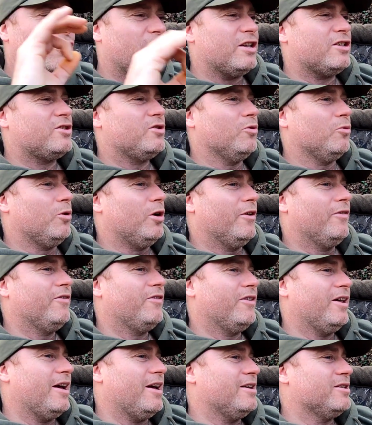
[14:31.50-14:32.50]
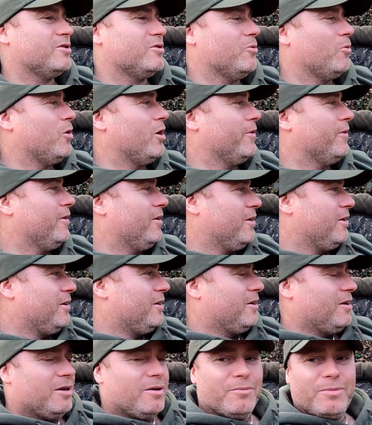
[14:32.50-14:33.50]
that's the one, that is the one.
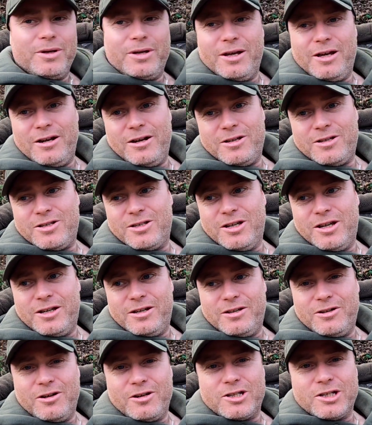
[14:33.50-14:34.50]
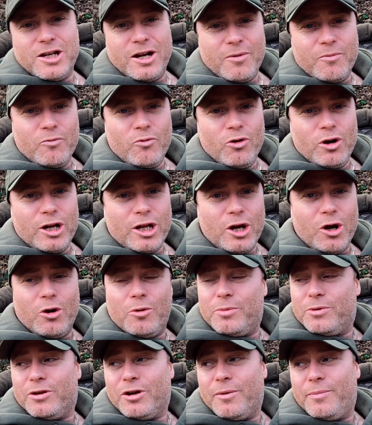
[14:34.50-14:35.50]
But yeah, let's see. Like I said, I'm really
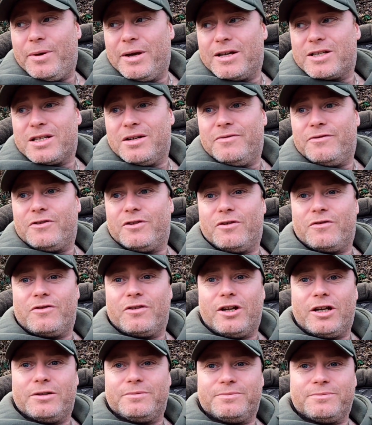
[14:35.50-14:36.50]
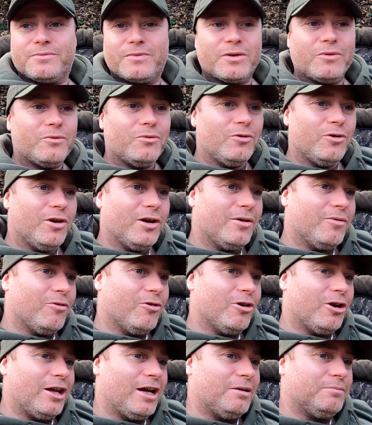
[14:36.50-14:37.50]
hoping that I'll pick something off today. Really,
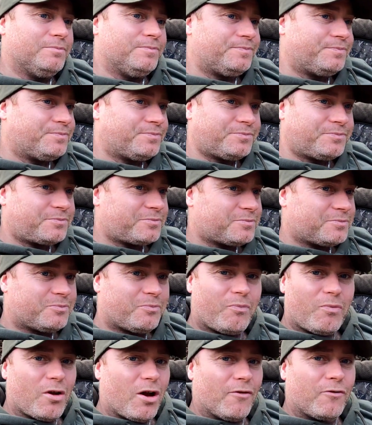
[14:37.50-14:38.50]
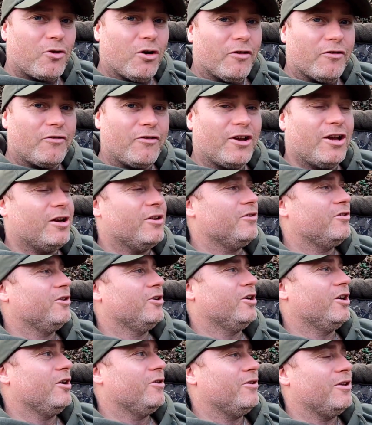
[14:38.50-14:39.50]
really am. I've got a feeling,
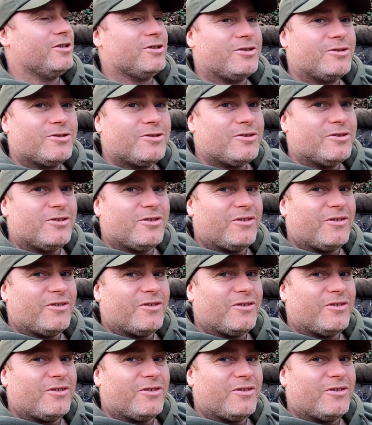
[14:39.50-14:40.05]
you know, there's